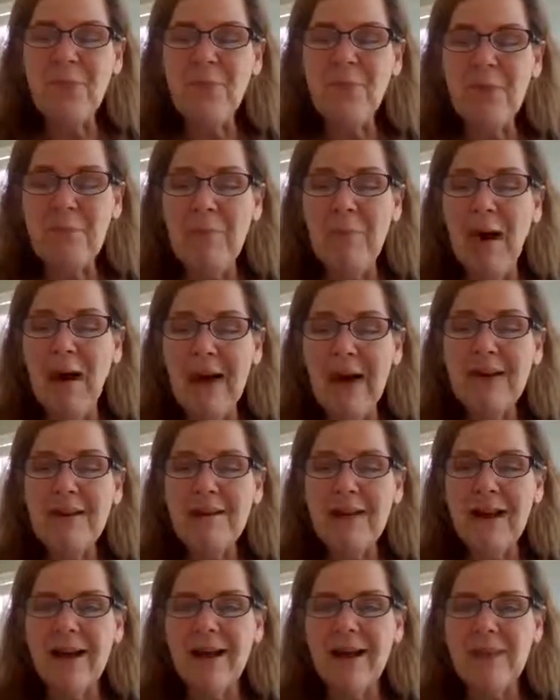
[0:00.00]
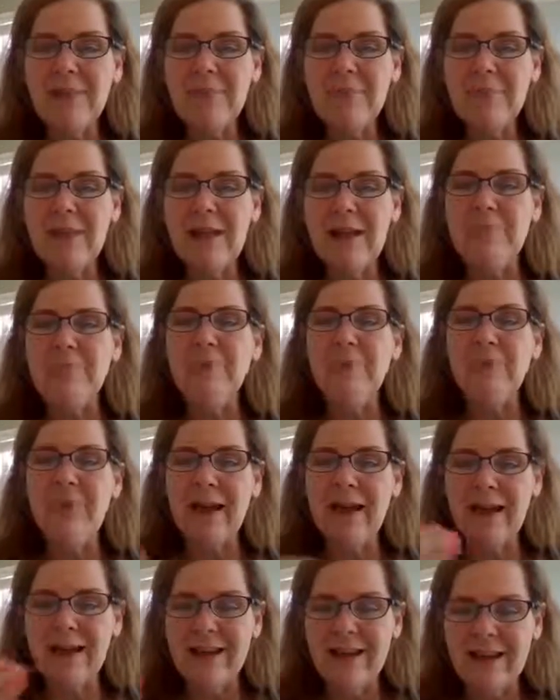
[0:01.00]
Remind people
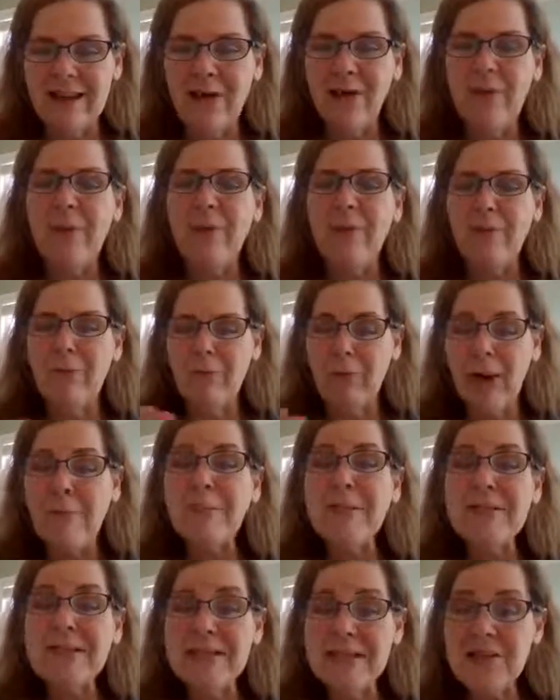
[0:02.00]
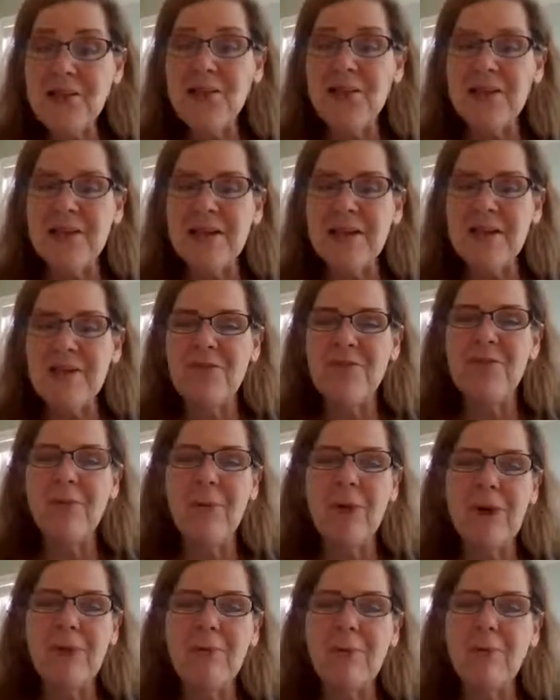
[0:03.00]
that, you know, repetition is the
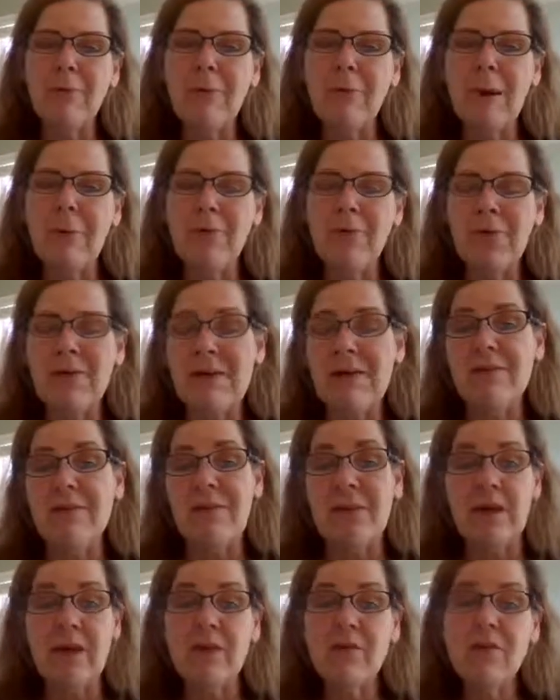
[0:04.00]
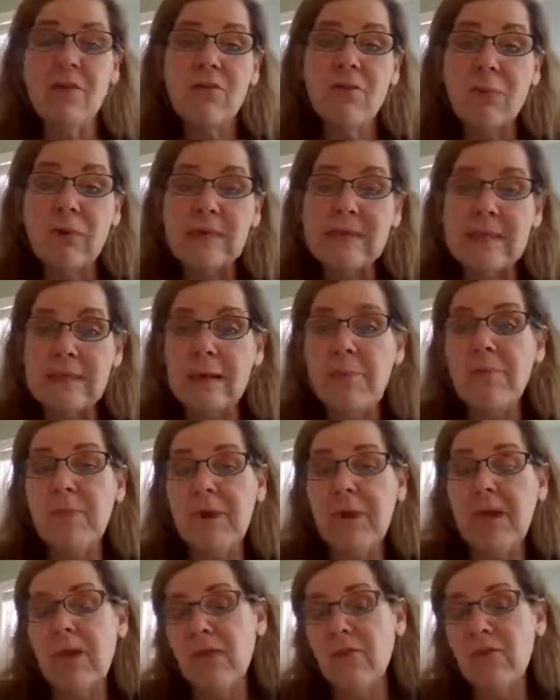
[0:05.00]
way we remember these things, because when
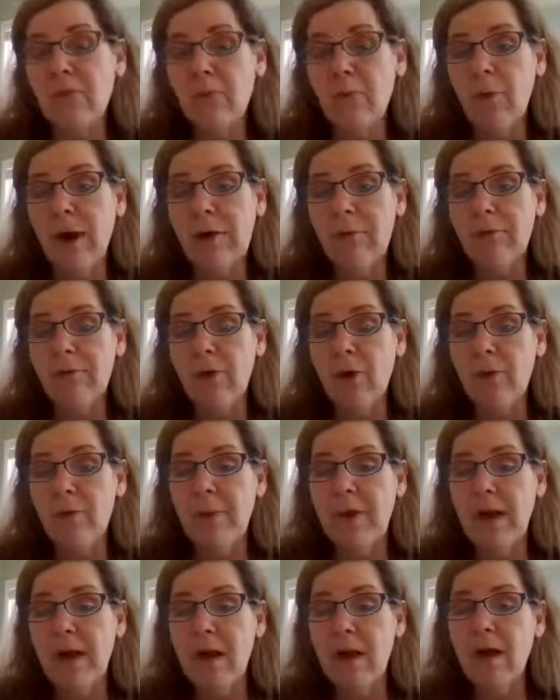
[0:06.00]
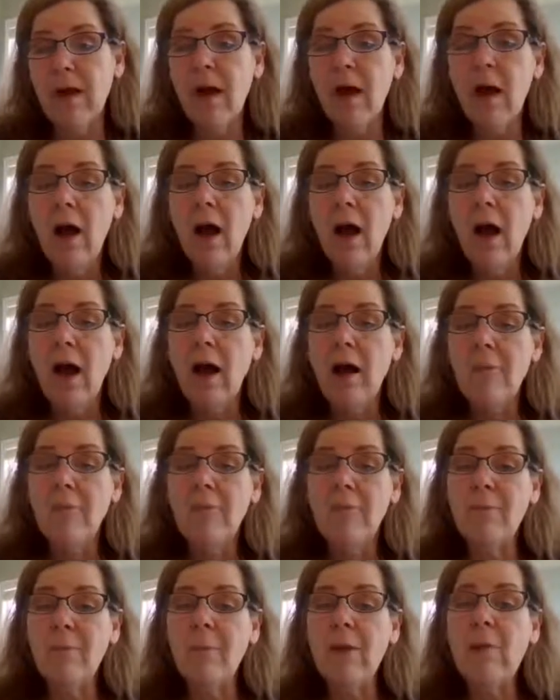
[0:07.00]
something isn't right with our pet,
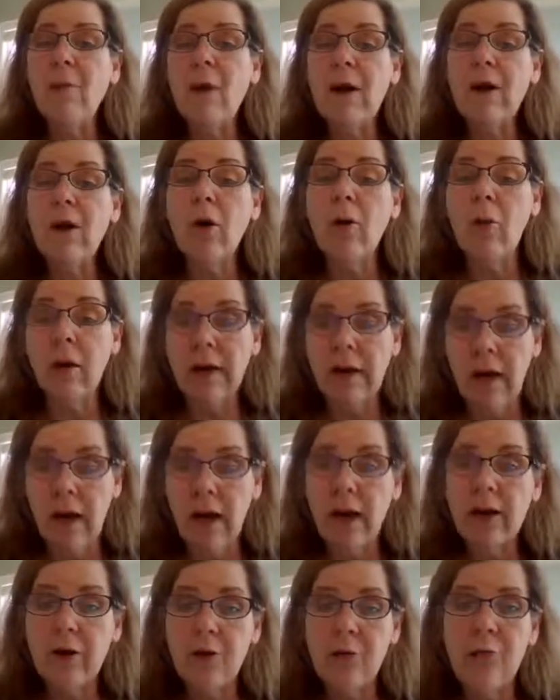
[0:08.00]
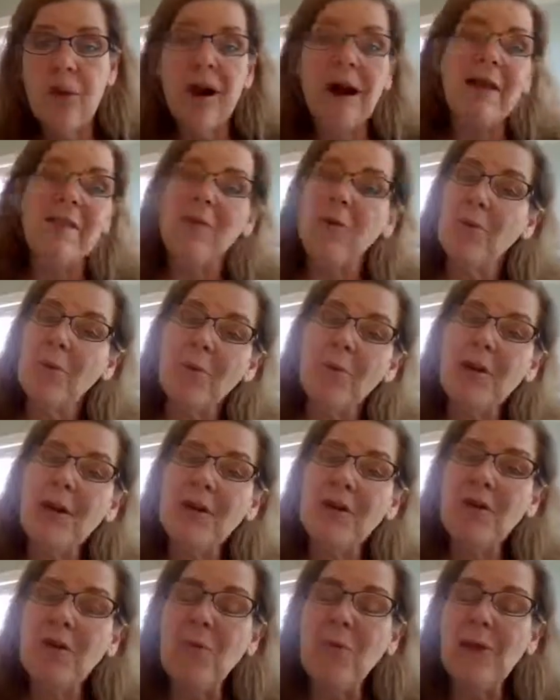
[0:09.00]
we want to go on autopilot. We want
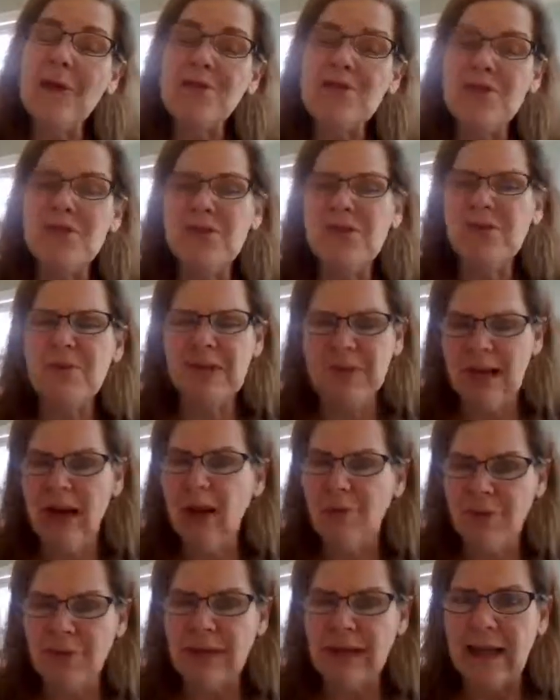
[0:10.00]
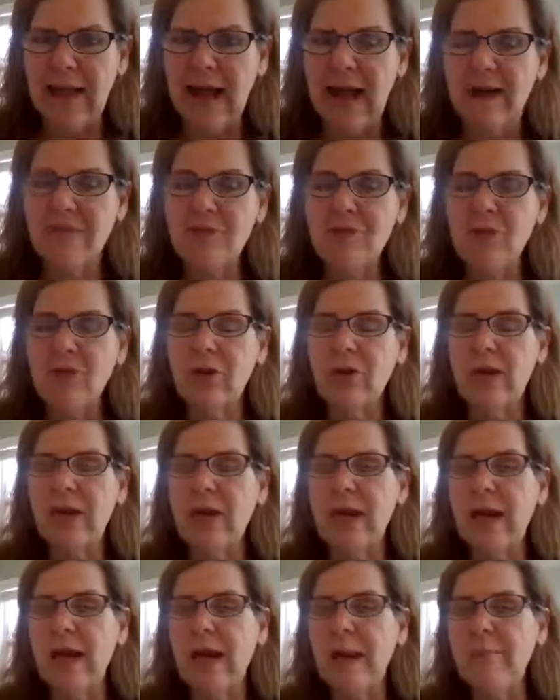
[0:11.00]
to know what to do and not really have to look
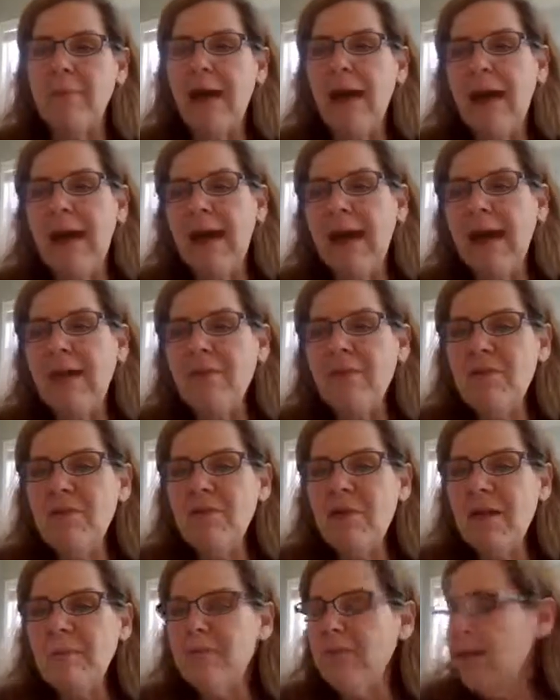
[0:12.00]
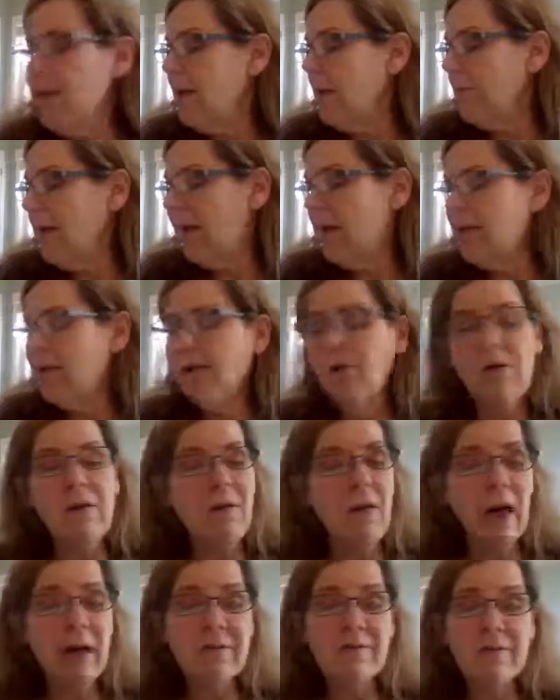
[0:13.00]
it up. And the same thing about, you know, a
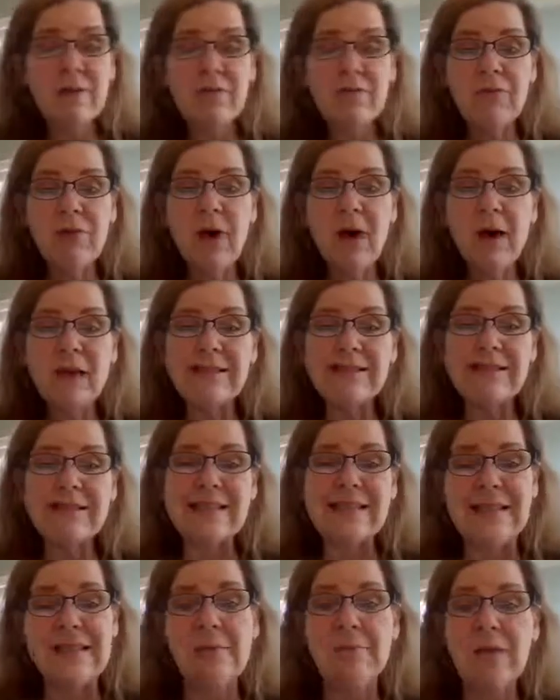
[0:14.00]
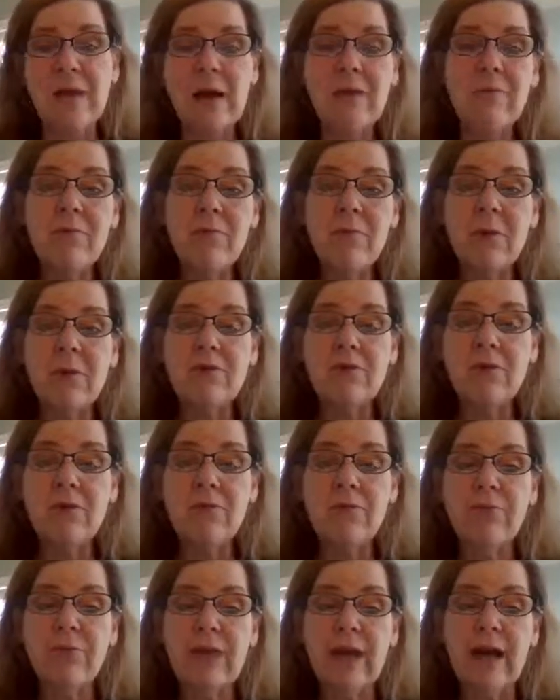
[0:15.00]
lot of these toxins, sometimes we do
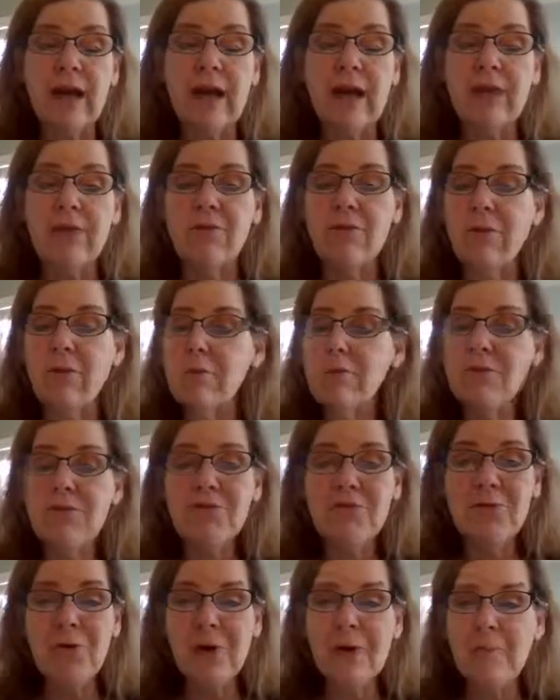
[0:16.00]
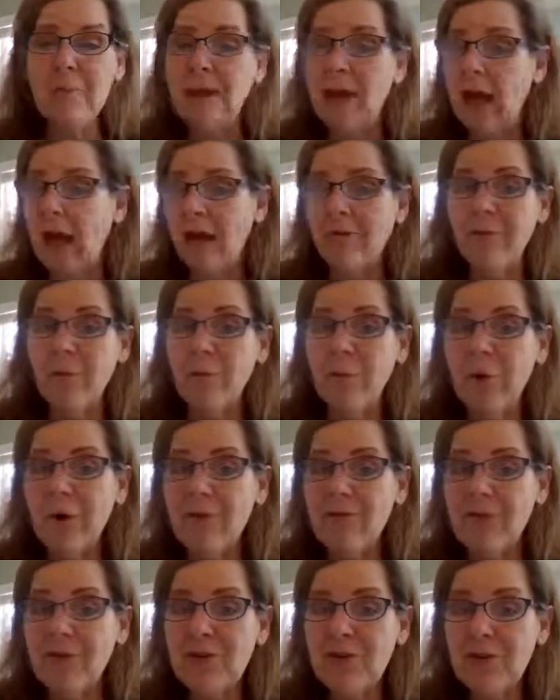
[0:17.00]
forget. So I'm just trying to be ever
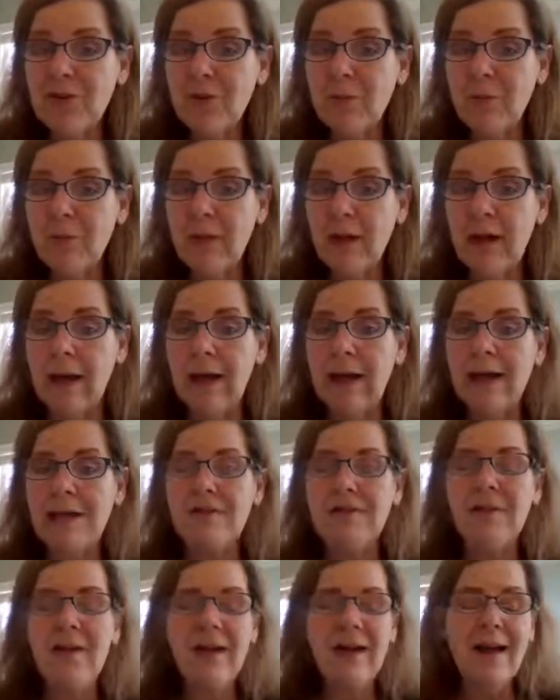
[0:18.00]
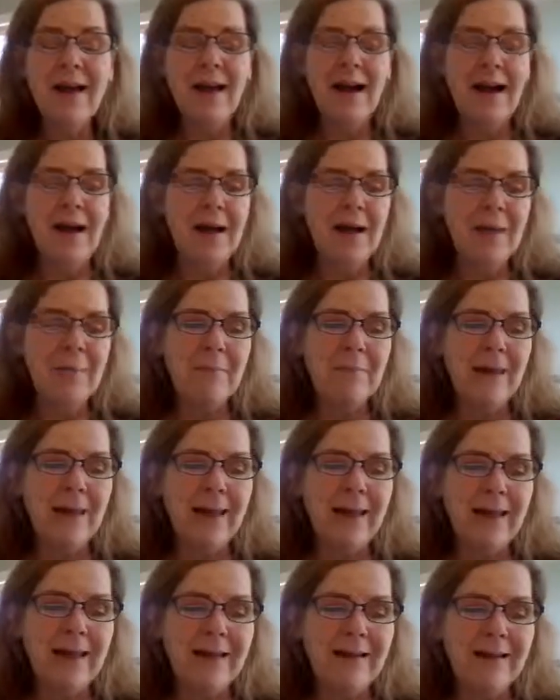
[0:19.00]
present in your mind
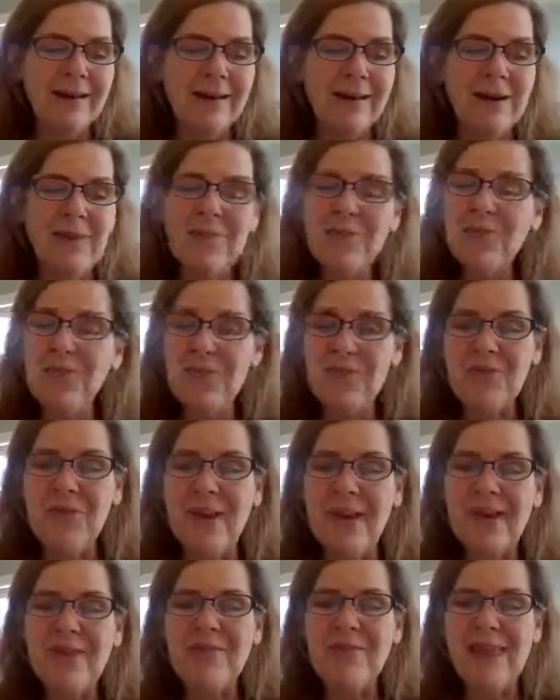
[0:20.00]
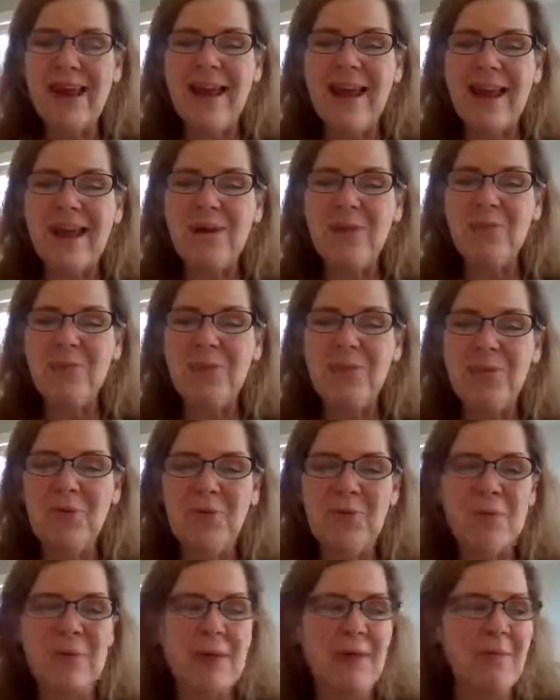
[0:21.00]
and, you know, for the sake of the animals,
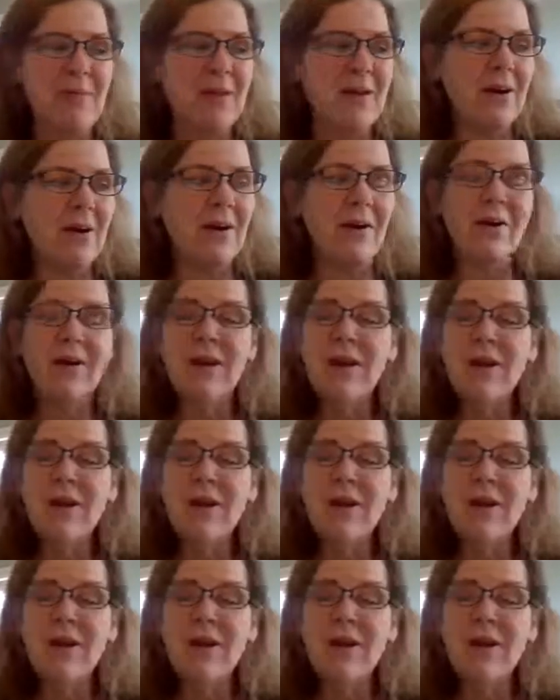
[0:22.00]
be there.